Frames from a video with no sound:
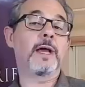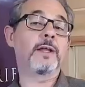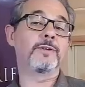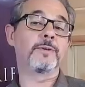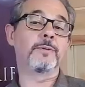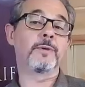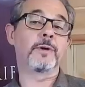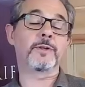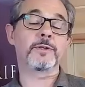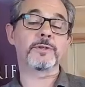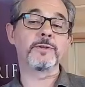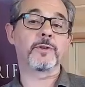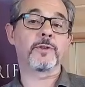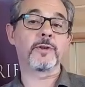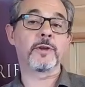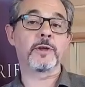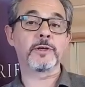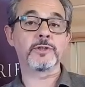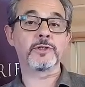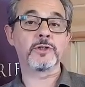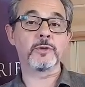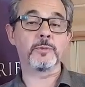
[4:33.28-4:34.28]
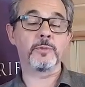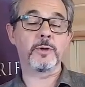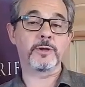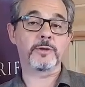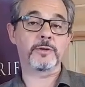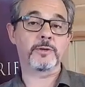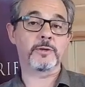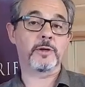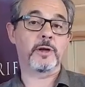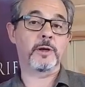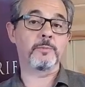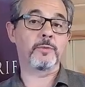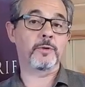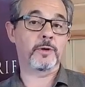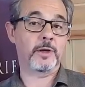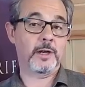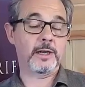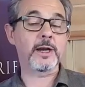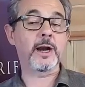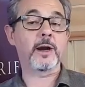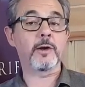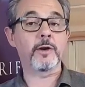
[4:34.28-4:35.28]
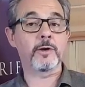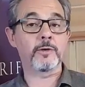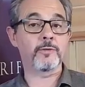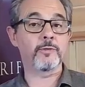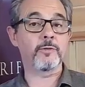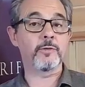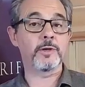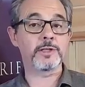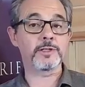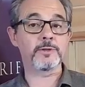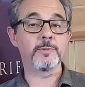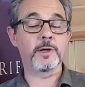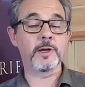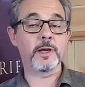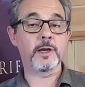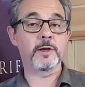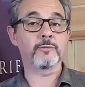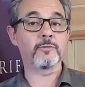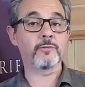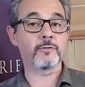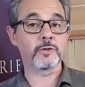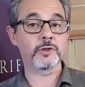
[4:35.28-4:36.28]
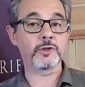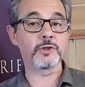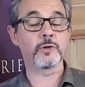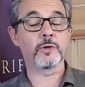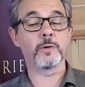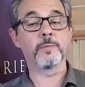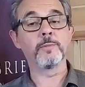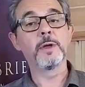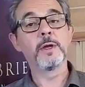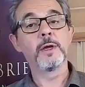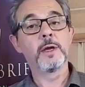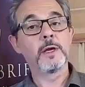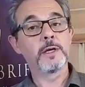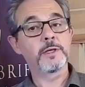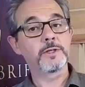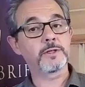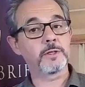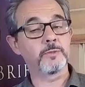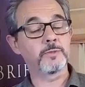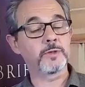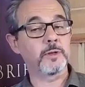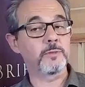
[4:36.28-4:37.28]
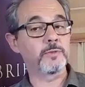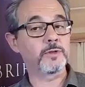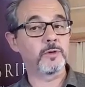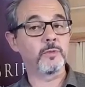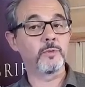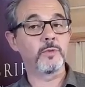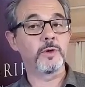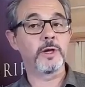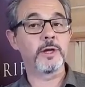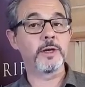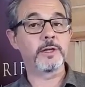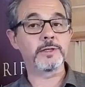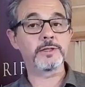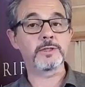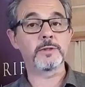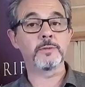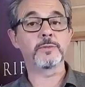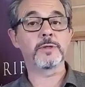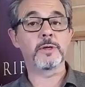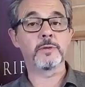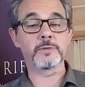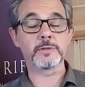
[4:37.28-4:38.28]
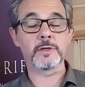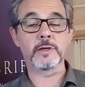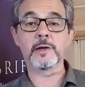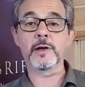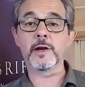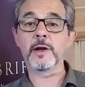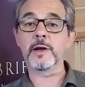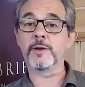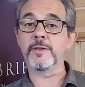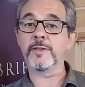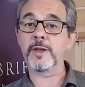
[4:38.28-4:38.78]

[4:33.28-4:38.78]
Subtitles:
And you know what? There's nothing I can do about it, but I'll carry it for the rest of my life, for sure. Sometimes I win and sometimes I learn.